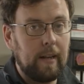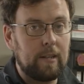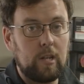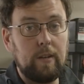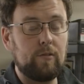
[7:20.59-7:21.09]

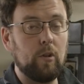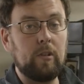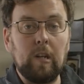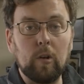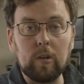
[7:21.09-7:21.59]
achieves
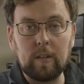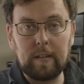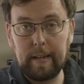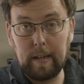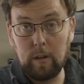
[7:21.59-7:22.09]
nothing other
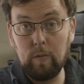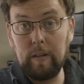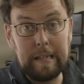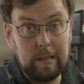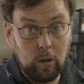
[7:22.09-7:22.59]
than a
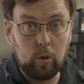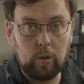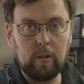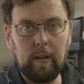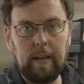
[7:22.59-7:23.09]
lovely look.